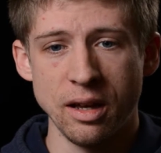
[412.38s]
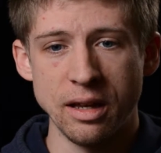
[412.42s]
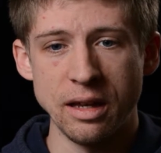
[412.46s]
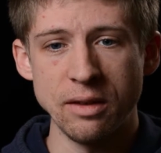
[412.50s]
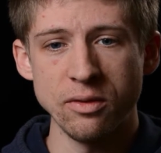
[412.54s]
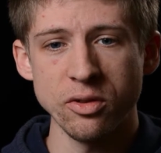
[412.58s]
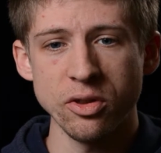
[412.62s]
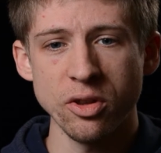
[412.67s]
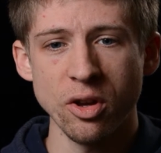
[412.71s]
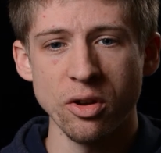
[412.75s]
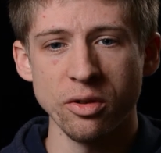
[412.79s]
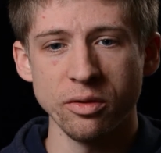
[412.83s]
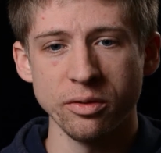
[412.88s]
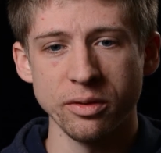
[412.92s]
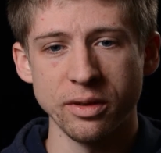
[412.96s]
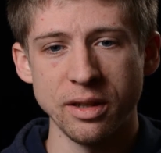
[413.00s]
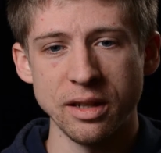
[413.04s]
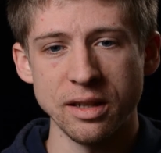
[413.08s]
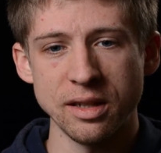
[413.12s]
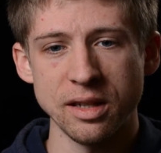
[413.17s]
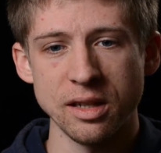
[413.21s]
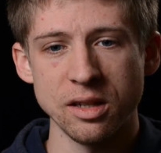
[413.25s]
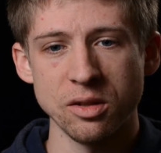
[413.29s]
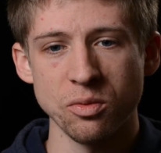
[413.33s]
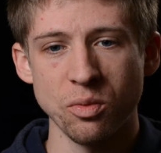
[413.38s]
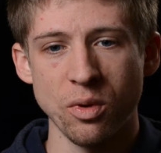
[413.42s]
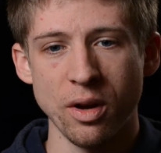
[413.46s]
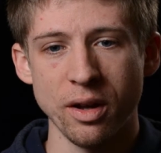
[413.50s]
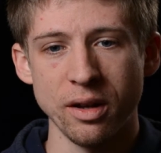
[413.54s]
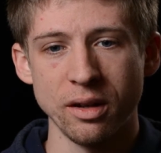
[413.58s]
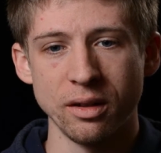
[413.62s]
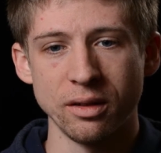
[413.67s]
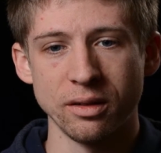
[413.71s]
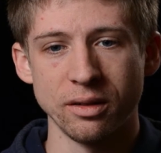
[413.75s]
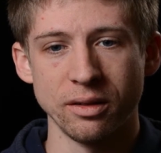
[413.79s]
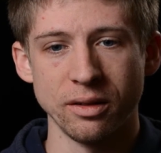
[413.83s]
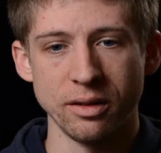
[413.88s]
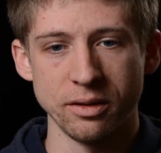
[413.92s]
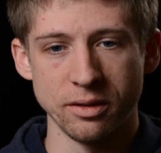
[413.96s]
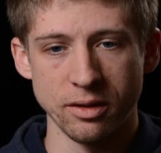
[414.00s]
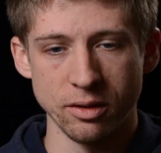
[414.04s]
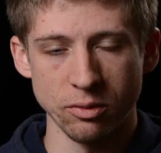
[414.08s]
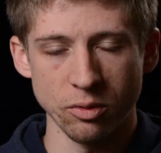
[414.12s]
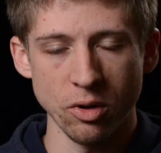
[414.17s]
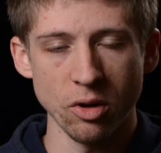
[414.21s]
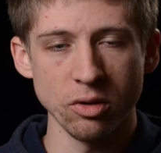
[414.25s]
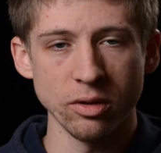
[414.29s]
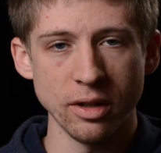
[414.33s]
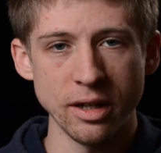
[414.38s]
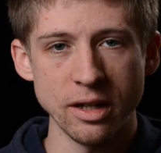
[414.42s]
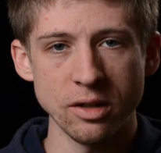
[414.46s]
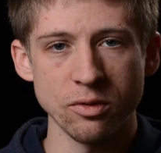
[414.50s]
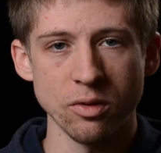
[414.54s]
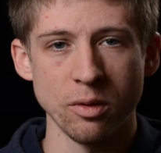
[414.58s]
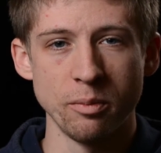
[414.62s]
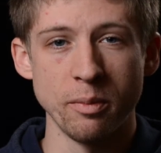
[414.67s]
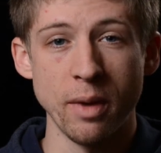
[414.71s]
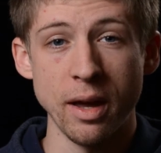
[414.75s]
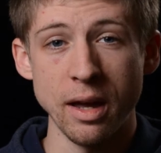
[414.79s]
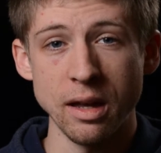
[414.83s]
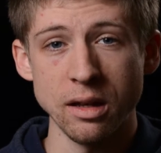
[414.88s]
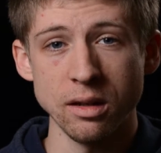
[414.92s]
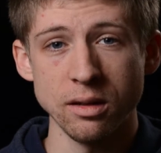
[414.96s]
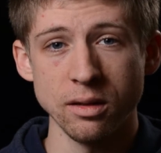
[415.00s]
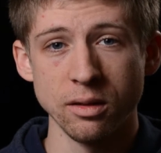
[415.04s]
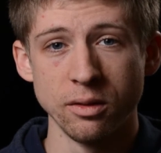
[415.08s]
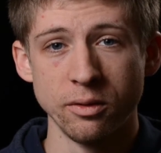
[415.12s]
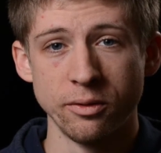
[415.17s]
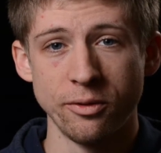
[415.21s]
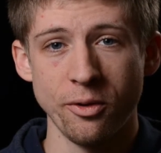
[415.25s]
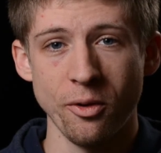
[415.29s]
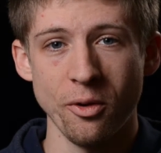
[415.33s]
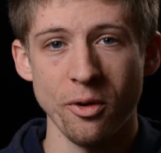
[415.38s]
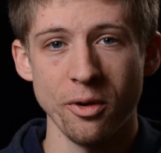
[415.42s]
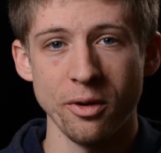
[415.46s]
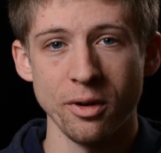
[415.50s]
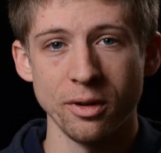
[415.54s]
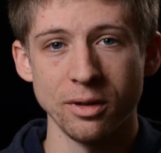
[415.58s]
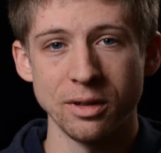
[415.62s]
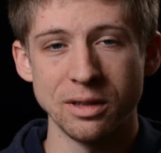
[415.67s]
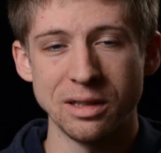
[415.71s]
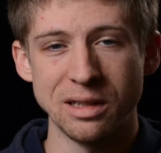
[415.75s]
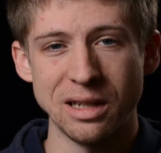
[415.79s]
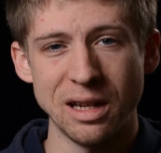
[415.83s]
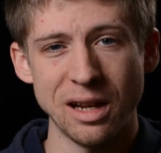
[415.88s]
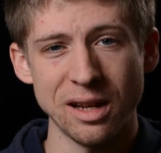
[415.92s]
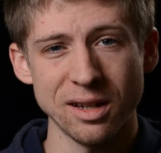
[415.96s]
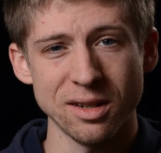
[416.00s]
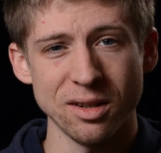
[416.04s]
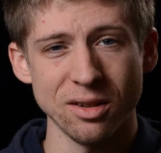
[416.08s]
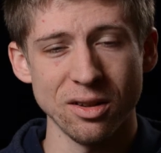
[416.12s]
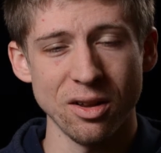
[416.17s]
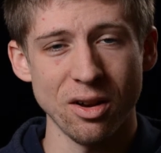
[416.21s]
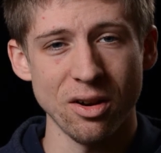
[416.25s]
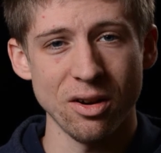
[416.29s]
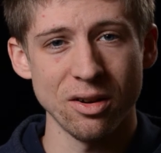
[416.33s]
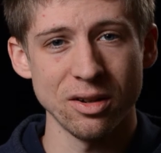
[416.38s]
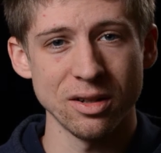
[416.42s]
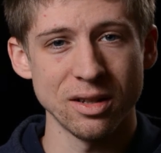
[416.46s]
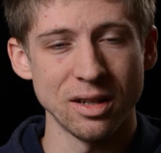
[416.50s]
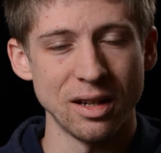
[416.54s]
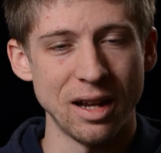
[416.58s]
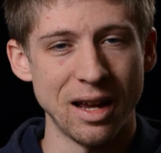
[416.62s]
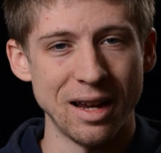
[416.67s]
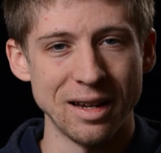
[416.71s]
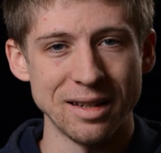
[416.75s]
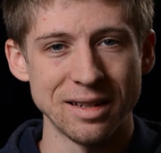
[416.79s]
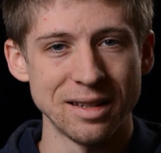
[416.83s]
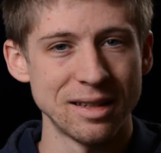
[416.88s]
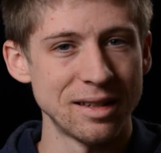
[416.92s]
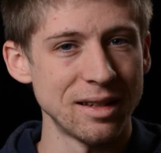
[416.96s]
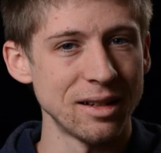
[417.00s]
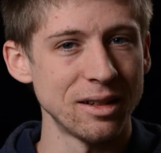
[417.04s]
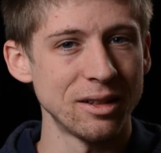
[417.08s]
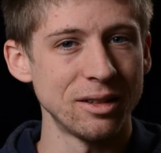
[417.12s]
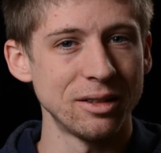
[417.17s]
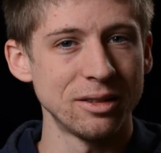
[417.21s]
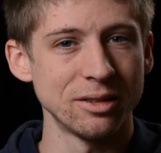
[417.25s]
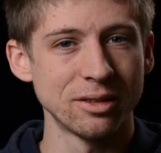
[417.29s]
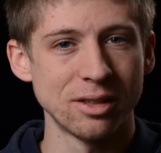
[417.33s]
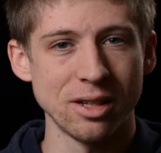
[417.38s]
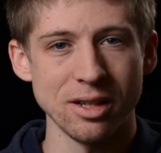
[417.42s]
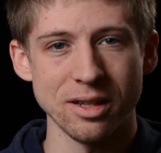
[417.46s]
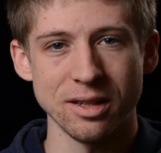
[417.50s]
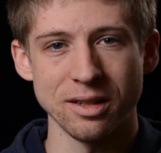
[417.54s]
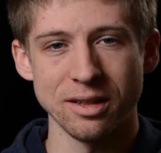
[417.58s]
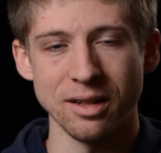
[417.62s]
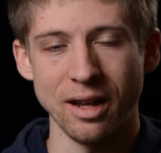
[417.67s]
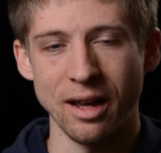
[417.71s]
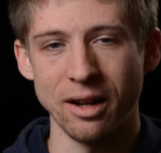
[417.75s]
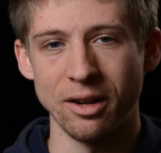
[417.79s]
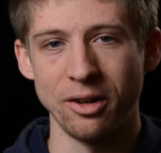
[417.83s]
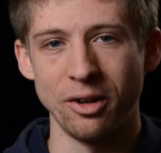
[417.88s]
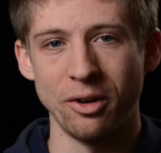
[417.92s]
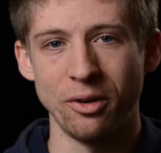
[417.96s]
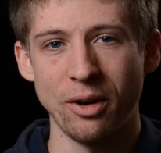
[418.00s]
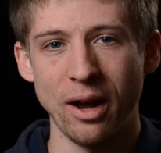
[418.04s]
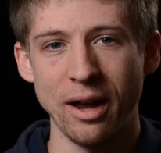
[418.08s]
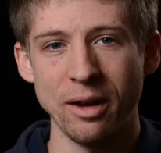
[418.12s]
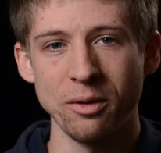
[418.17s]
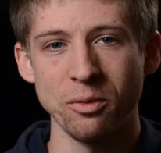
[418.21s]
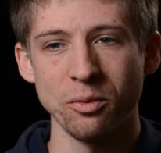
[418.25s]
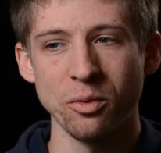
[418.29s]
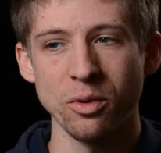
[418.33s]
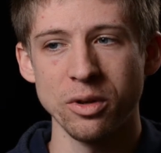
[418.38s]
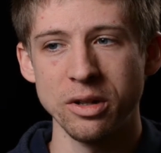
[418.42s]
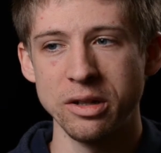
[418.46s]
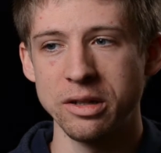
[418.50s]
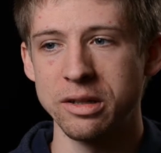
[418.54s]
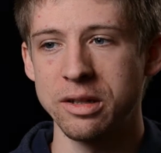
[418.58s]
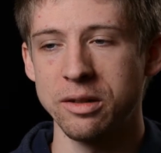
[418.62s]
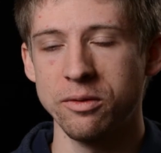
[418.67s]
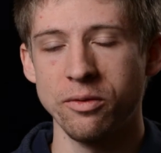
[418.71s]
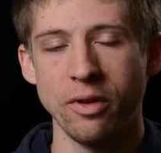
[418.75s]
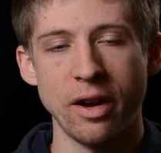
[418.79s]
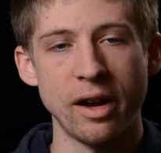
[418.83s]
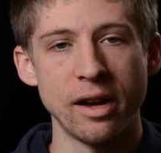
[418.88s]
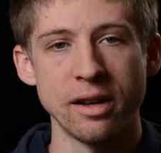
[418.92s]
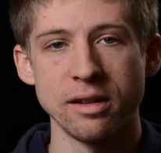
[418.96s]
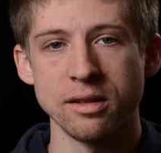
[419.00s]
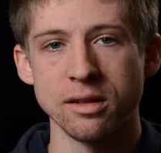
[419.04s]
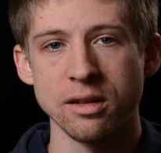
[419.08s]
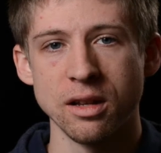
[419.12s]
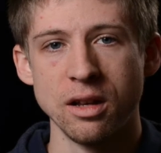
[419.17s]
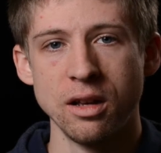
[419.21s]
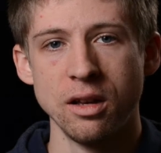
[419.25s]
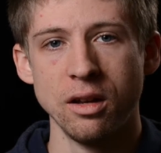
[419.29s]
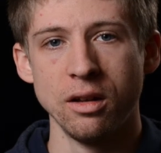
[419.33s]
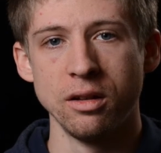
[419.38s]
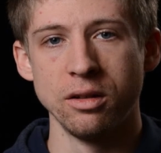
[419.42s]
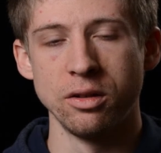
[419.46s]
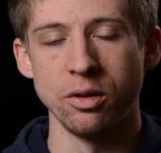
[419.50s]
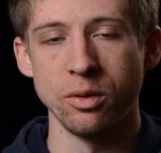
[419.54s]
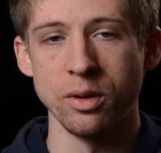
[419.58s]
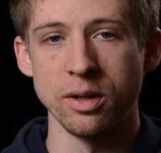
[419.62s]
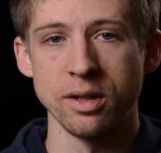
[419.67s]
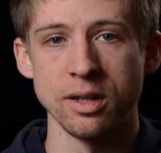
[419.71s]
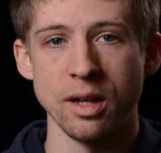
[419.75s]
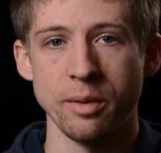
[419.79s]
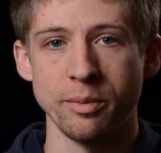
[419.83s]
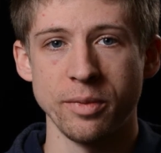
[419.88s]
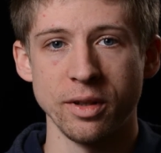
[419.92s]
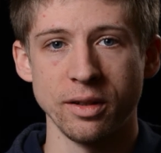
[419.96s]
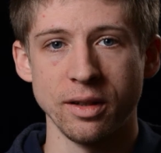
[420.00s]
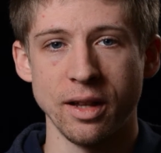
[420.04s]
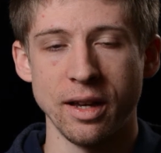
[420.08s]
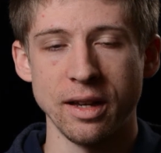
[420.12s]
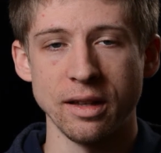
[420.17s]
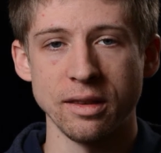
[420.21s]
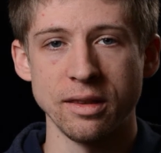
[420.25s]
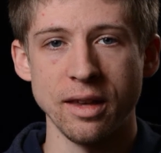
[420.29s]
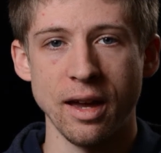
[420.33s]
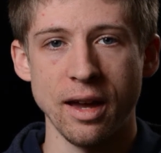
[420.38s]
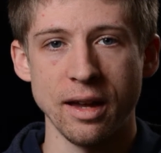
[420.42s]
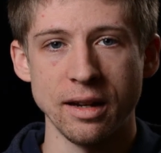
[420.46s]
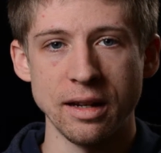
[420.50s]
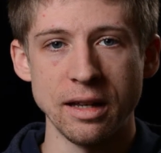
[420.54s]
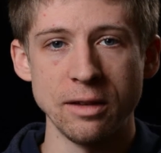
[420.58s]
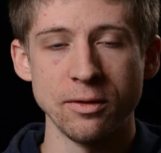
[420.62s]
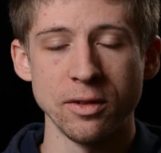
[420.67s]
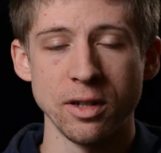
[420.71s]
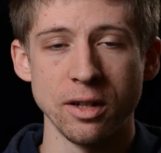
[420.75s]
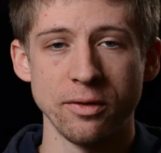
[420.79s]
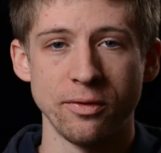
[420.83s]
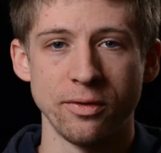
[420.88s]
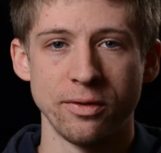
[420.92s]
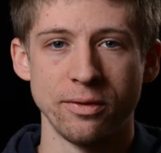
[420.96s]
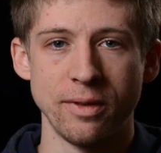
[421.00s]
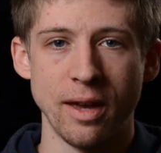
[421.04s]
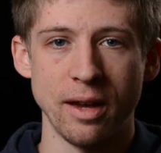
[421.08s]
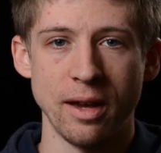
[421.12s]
Even though this is what the RODELinks were made for DSLRs, and I don't know, I wouldn't advise doing something like that, even if